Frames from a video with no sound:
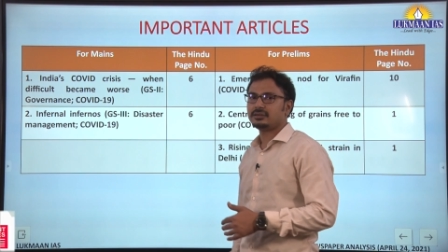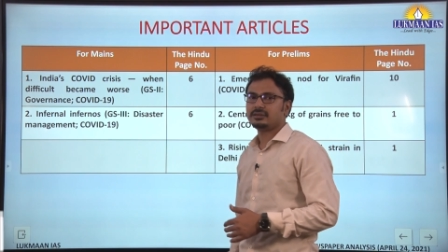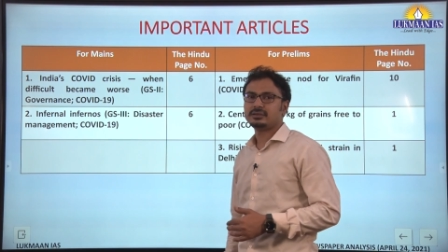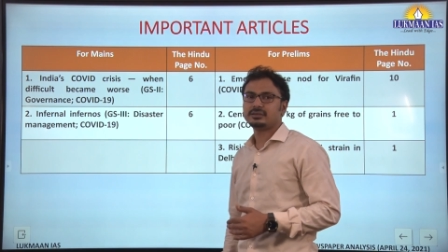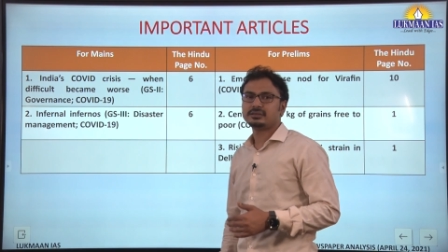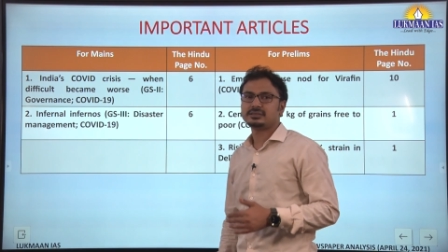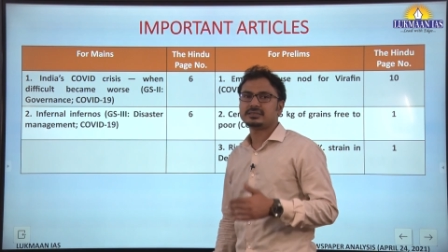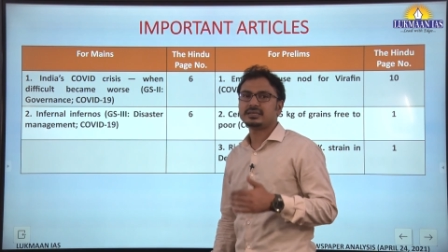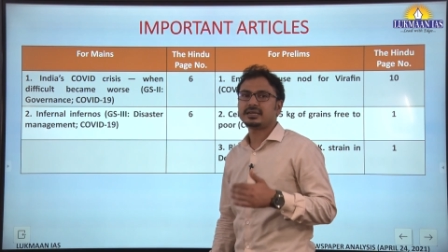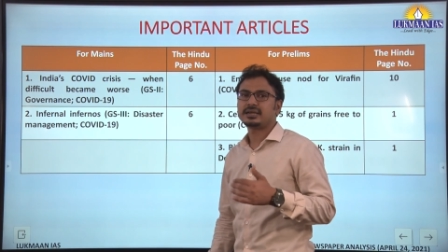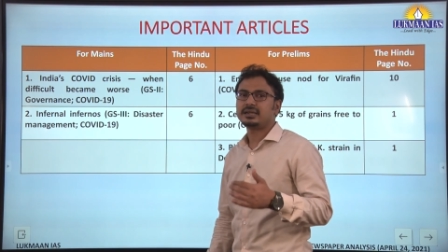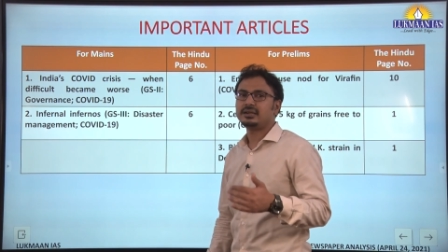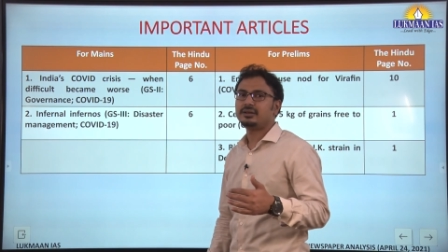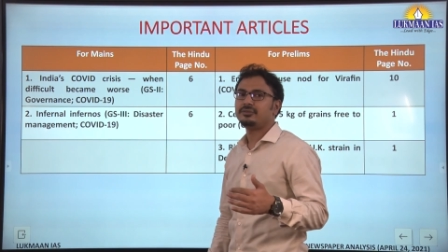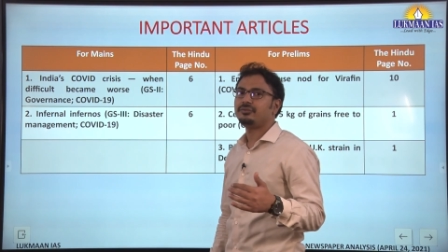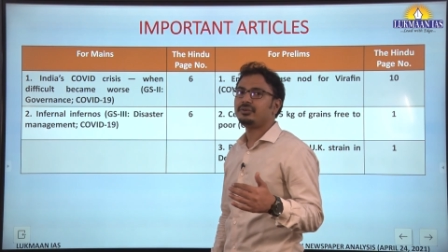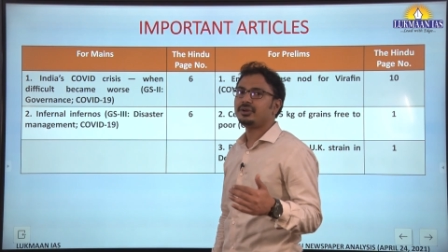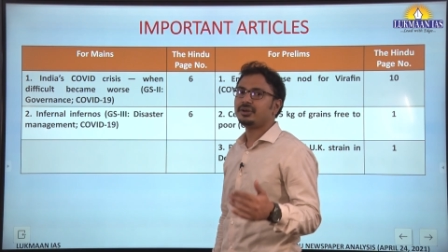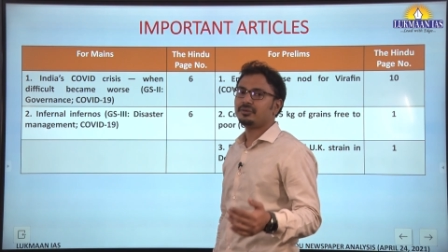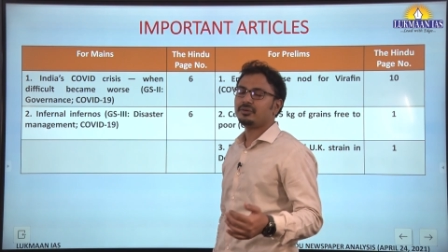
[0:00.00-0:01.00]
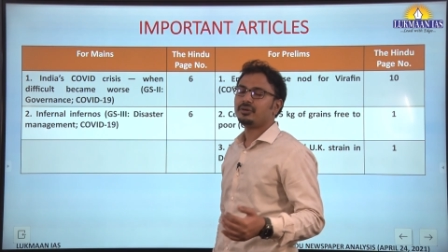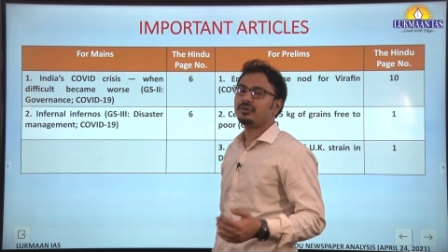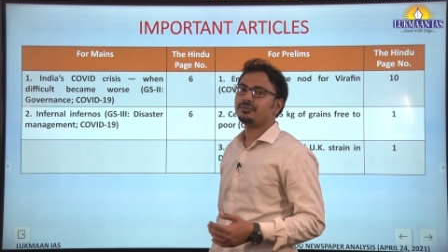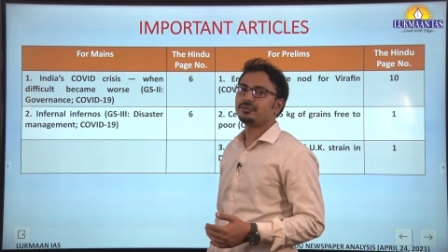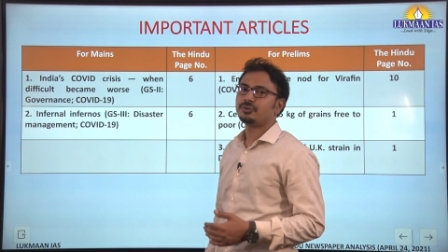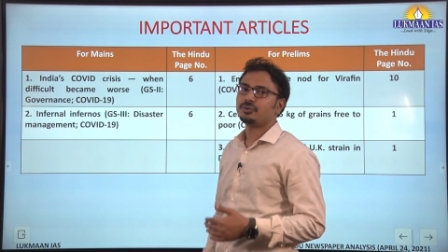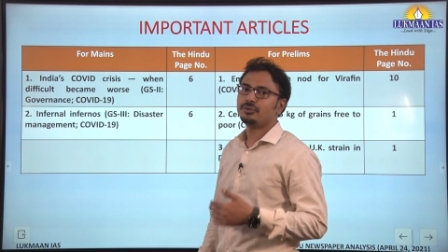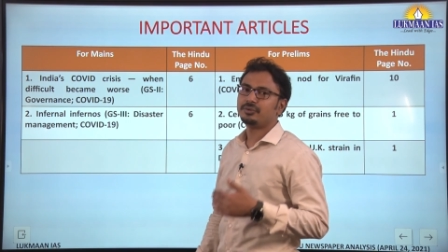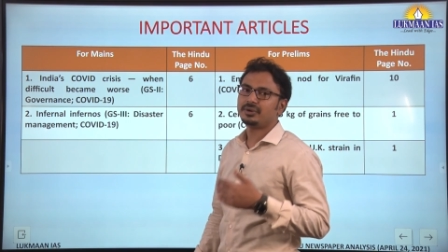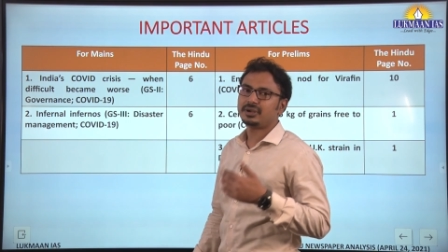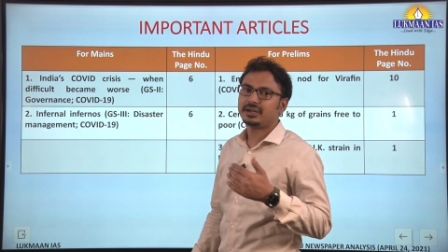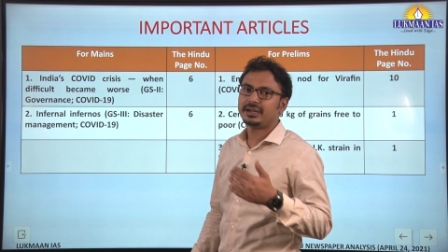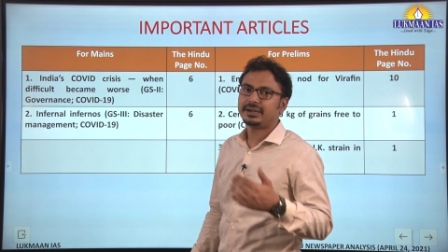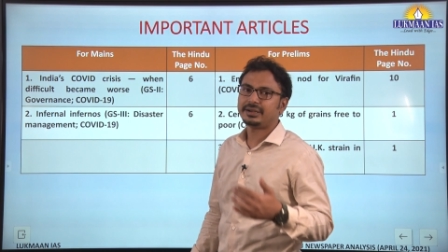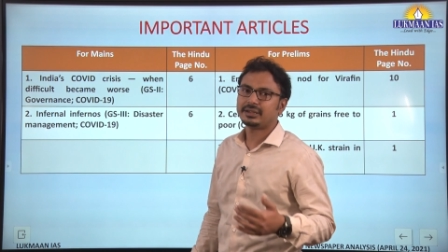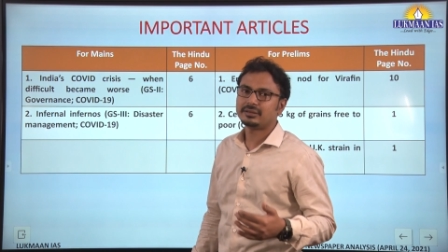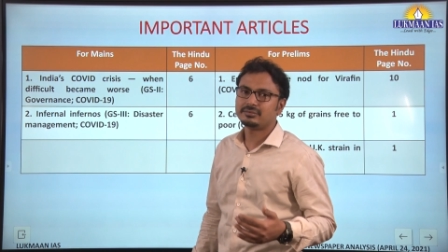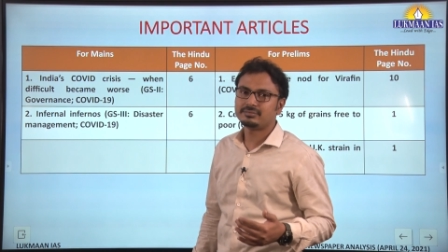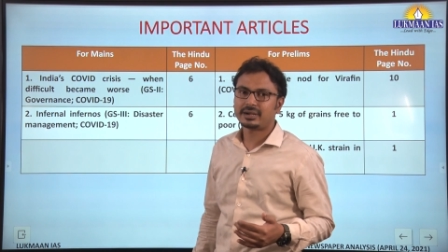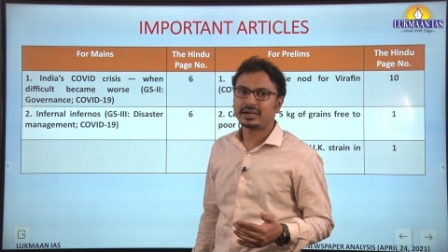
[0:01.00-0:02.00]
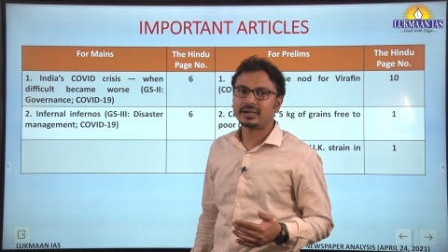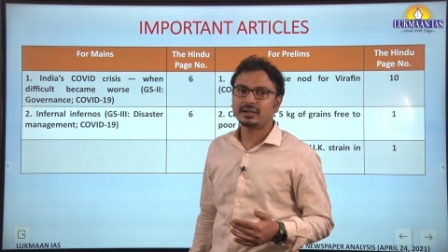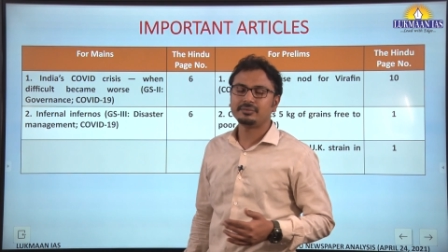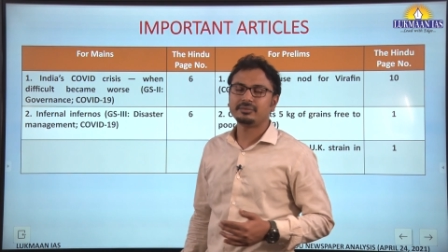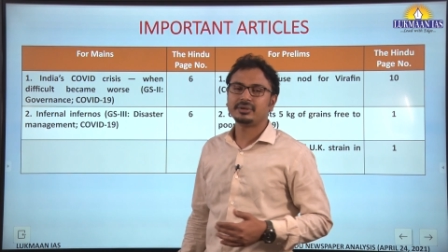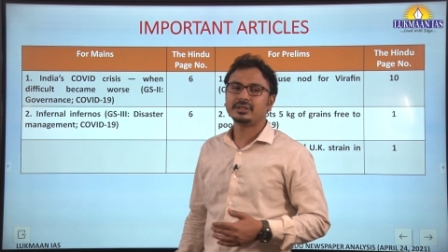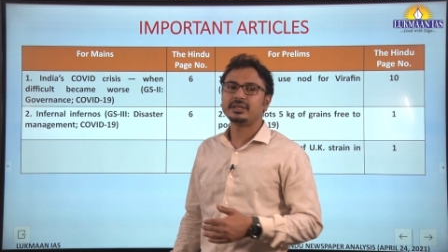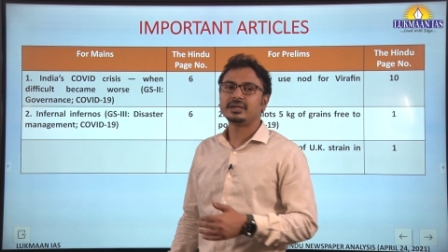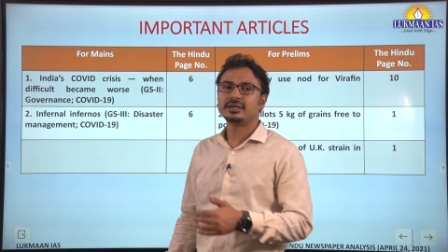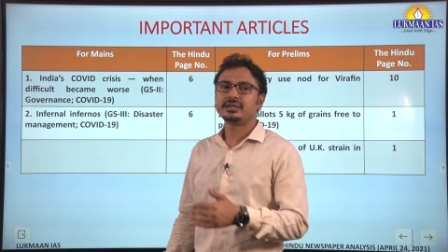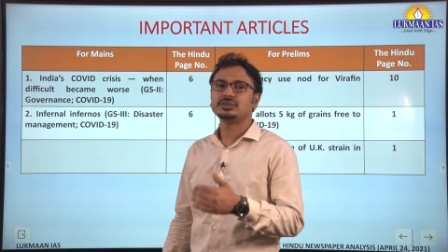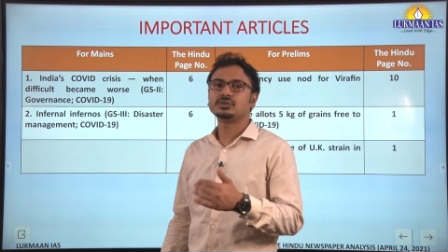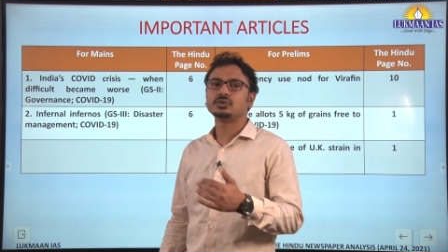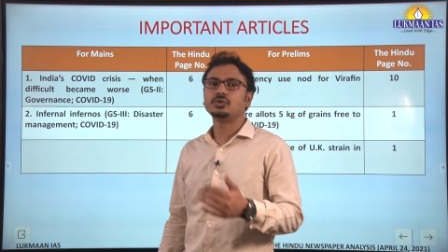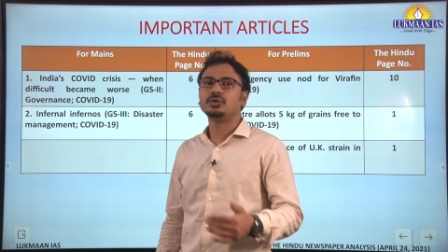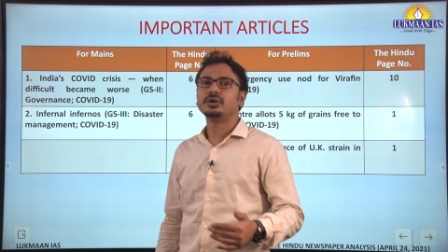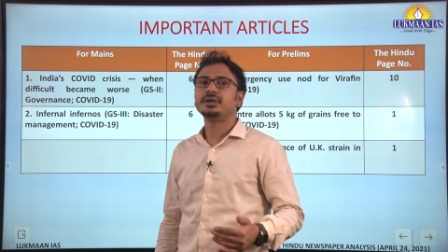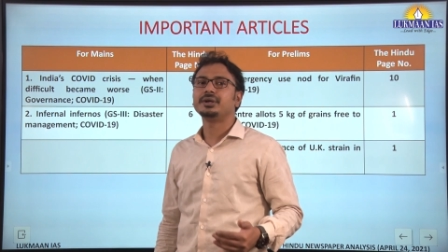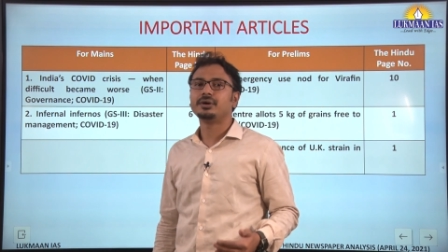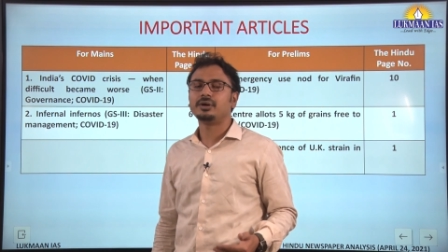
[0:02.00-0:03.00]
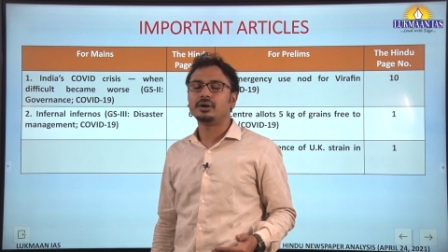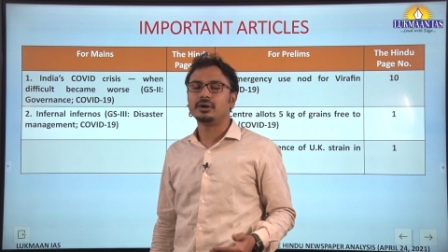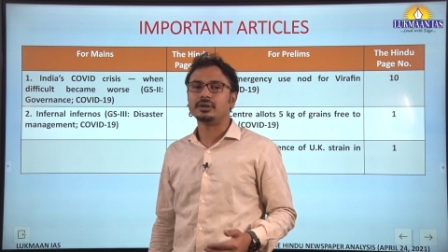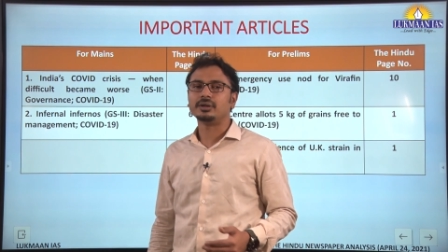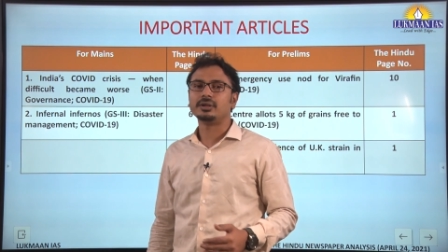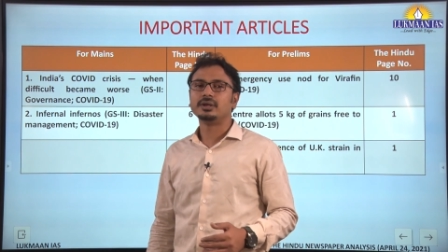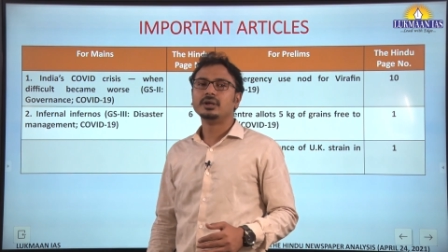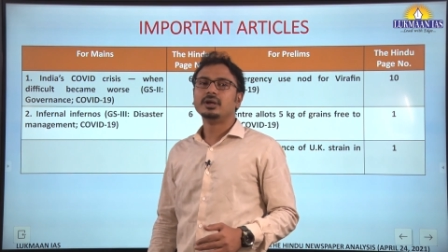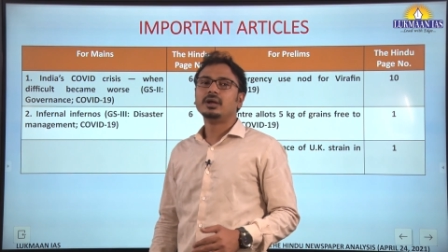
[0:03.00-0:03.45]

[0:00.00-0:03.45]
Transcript: the second wave of COVID nineteen pandemic that is going on